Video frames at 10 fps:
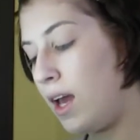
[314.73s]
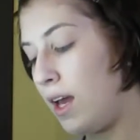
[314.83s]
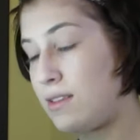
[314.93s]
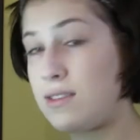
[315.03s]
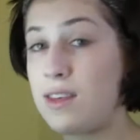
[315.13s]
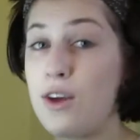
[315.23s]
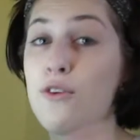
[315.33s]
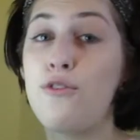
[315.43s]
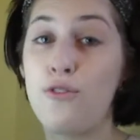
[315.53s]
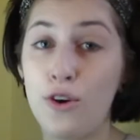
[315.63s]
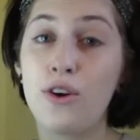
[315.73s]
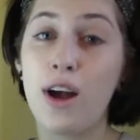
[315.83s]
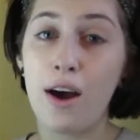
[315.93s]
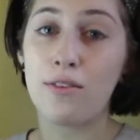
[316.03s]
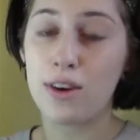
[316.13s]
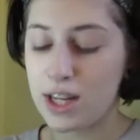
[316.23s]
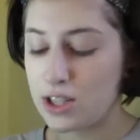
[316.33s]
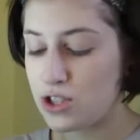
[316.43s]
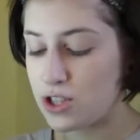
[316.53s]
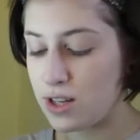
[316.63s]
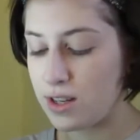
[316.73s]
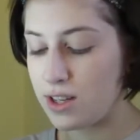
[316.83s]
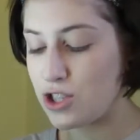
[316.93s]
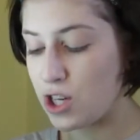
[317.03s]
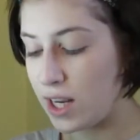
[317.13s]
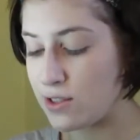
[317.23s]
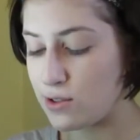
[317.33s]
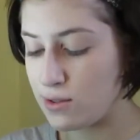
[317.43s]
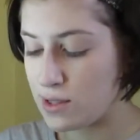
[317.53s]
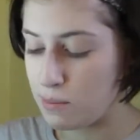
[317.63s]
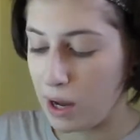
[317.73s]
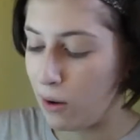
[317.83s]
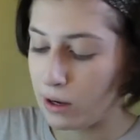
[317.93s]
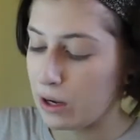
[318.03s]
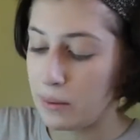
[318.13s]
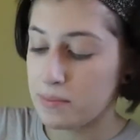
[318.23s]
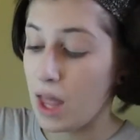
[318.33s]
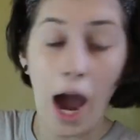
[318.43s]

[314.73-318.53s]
It's the full coverage translucent powder.